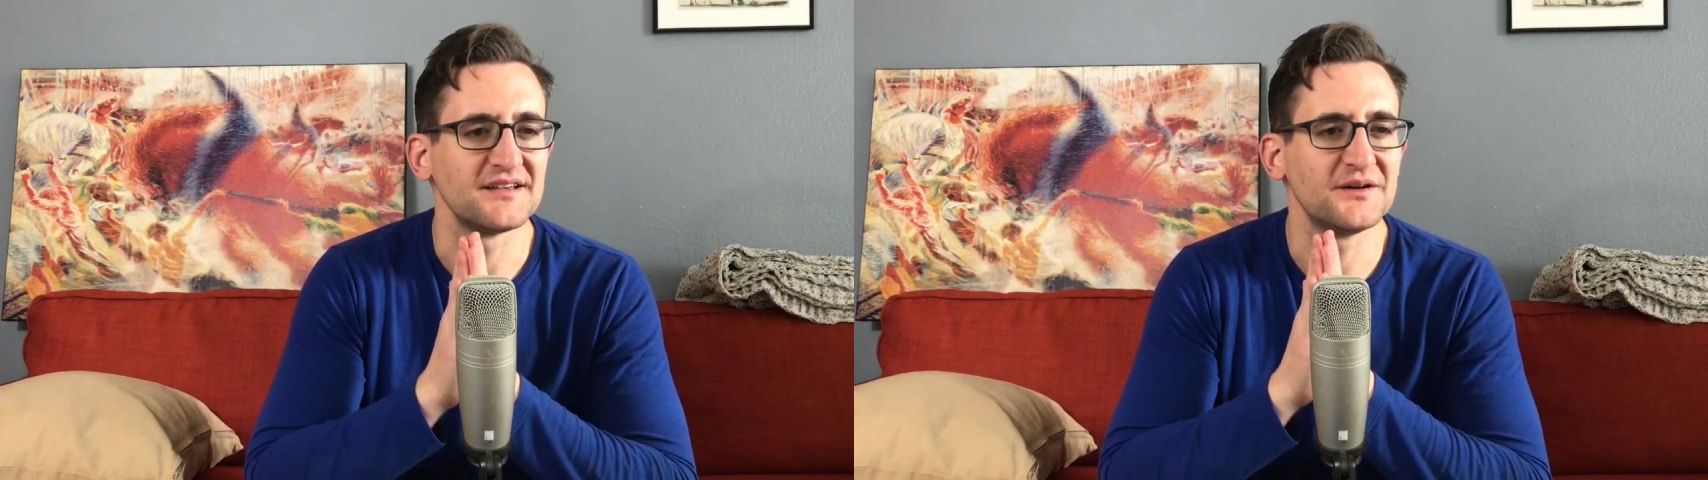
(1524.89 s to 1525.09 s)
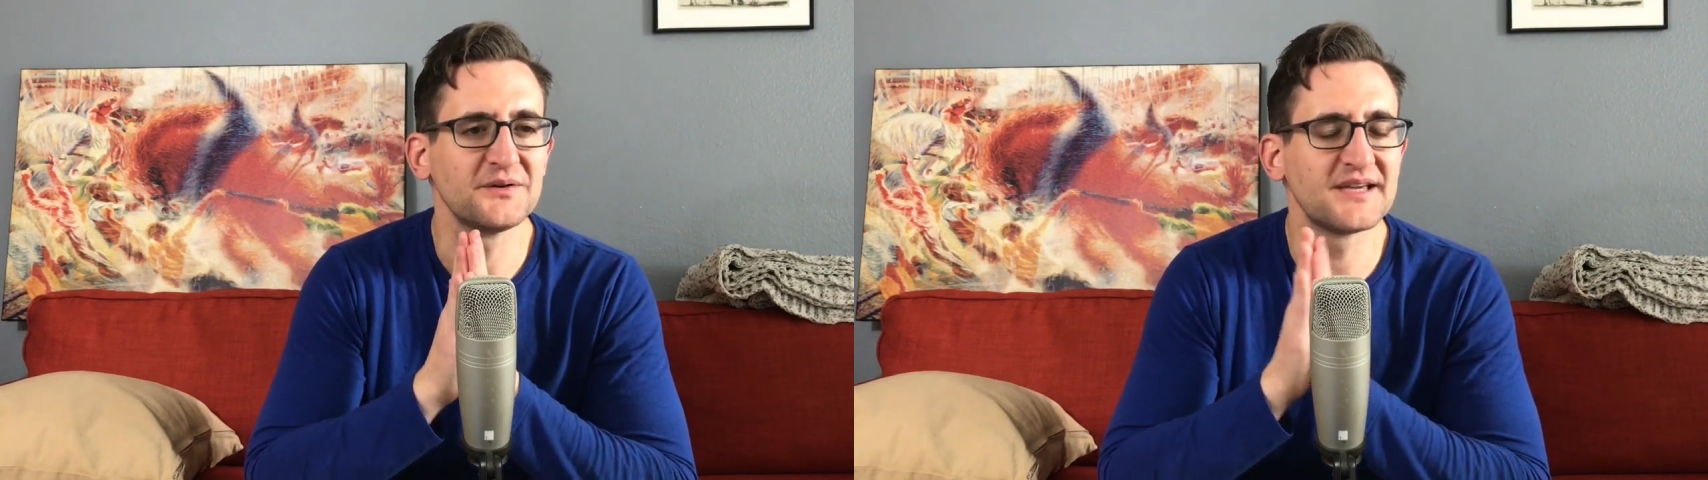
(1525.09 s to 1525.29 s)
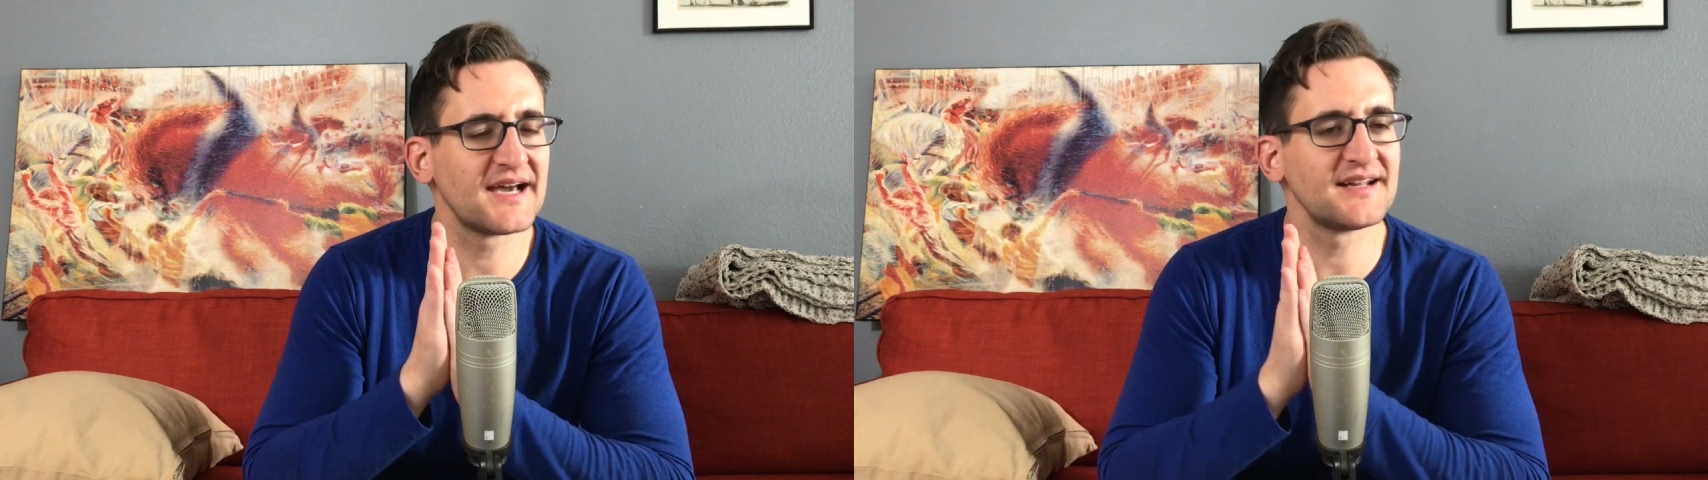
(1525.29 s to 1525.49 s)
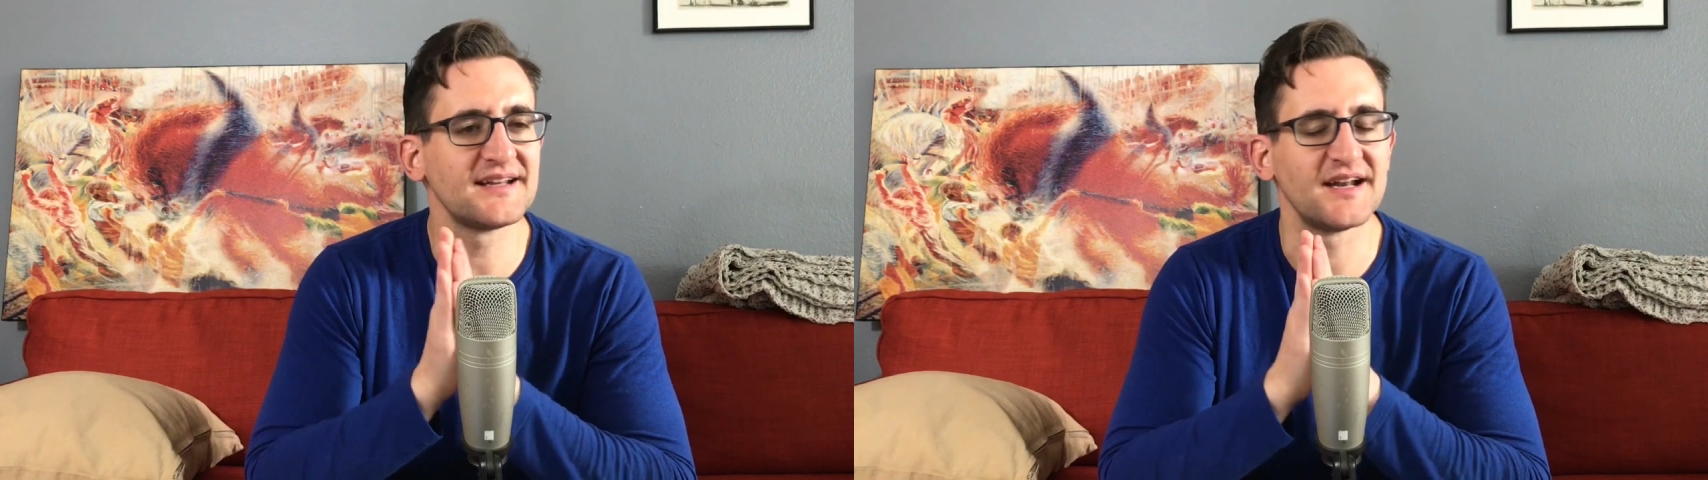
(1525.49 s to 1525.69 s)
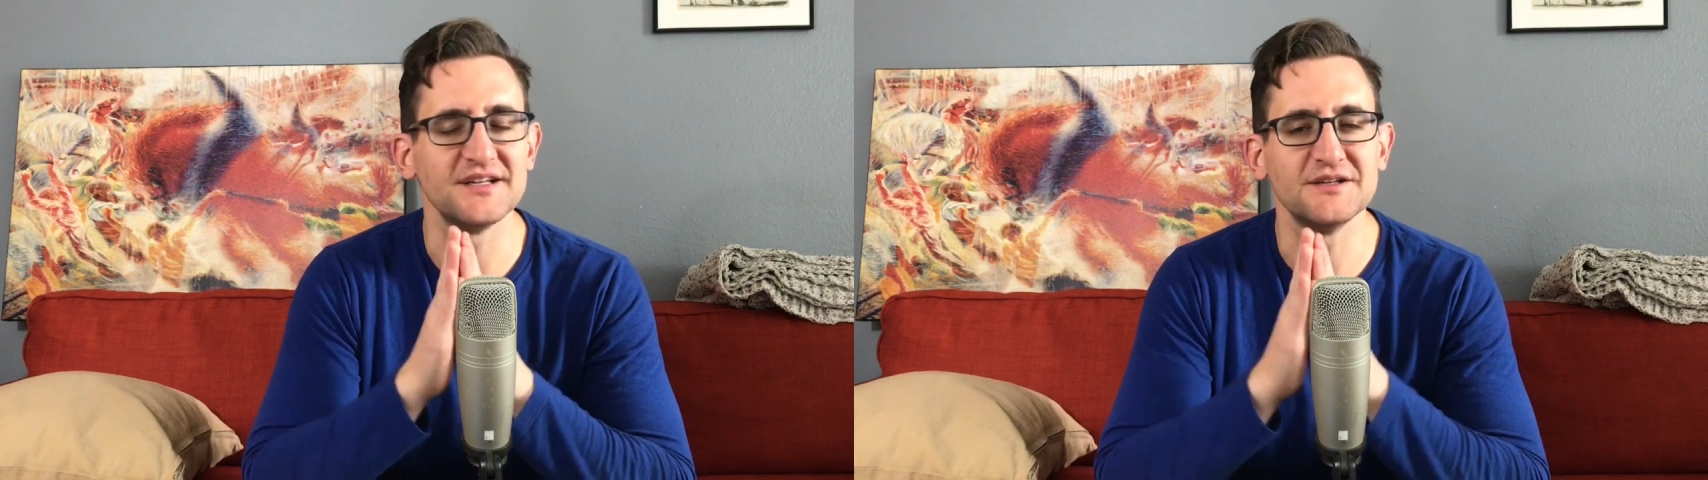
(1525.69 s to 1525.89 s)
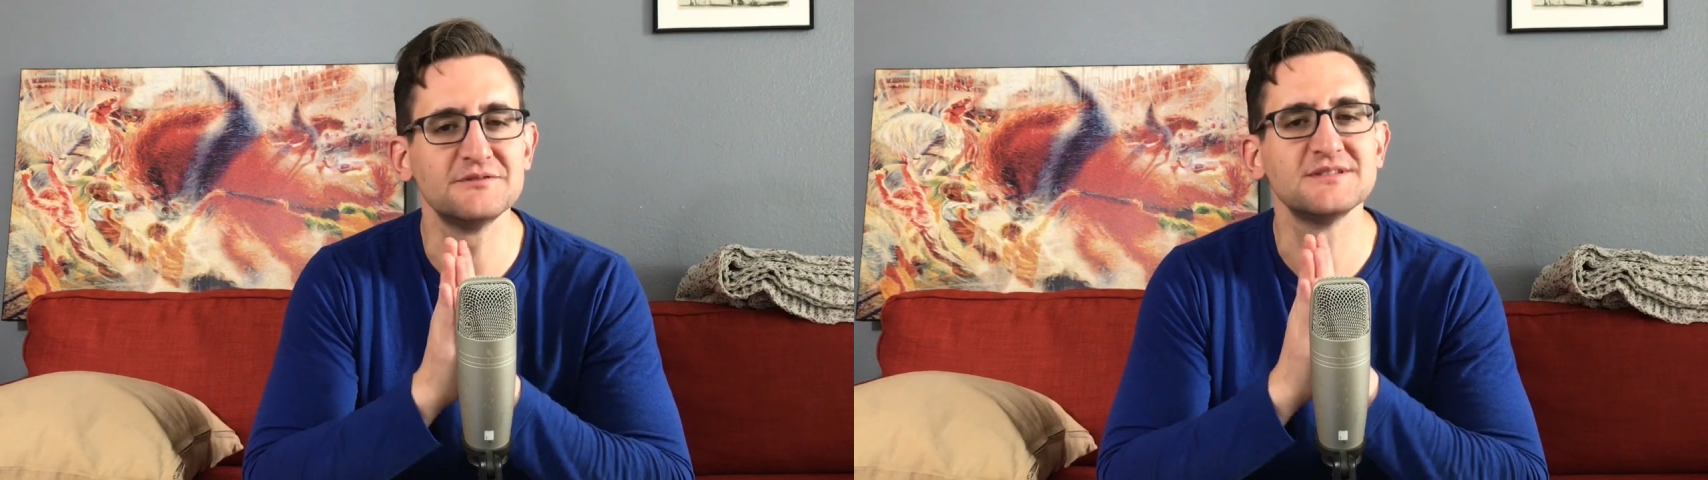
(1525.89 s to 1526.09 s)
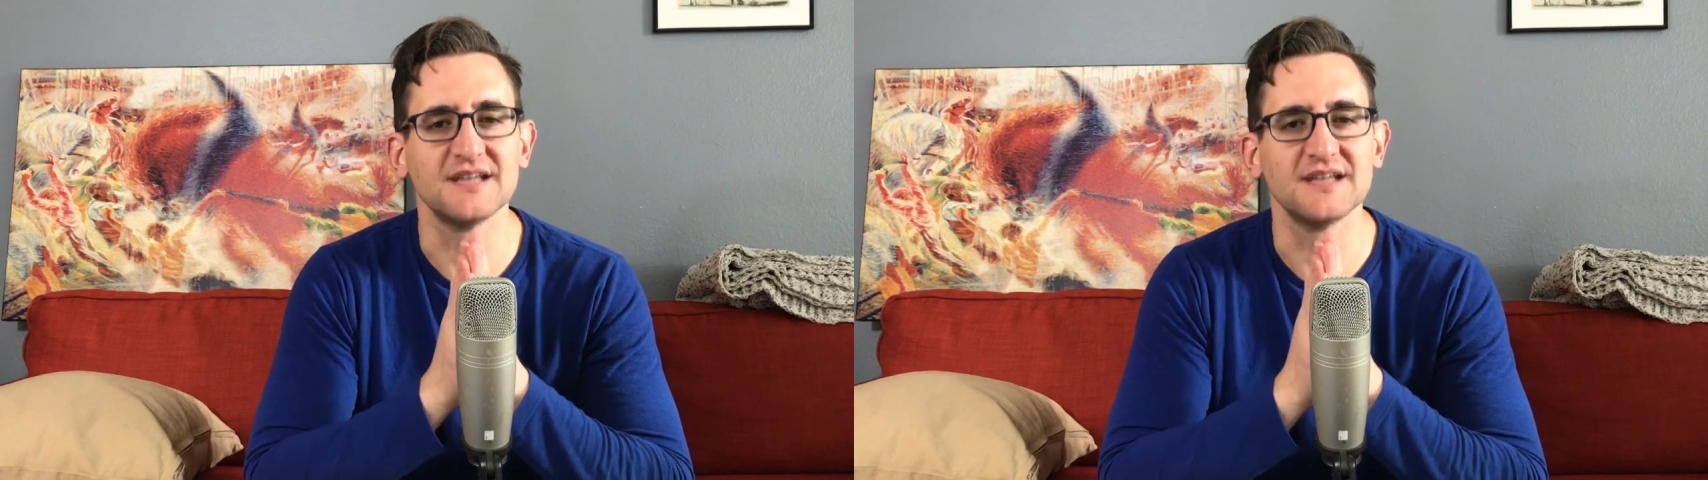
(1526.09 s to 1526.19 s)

you don't get it, and you don't